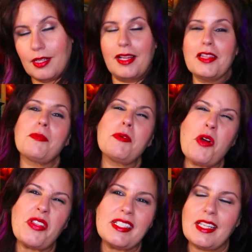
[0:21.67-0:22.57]

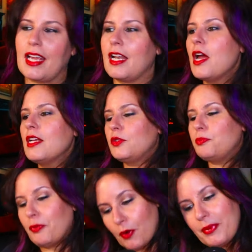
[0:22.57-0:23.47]

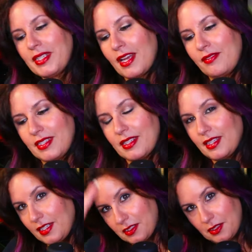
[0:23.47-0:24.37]
we dive into
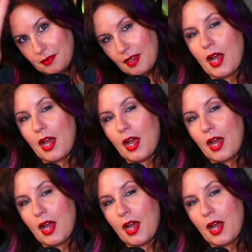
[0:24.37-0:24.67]
things.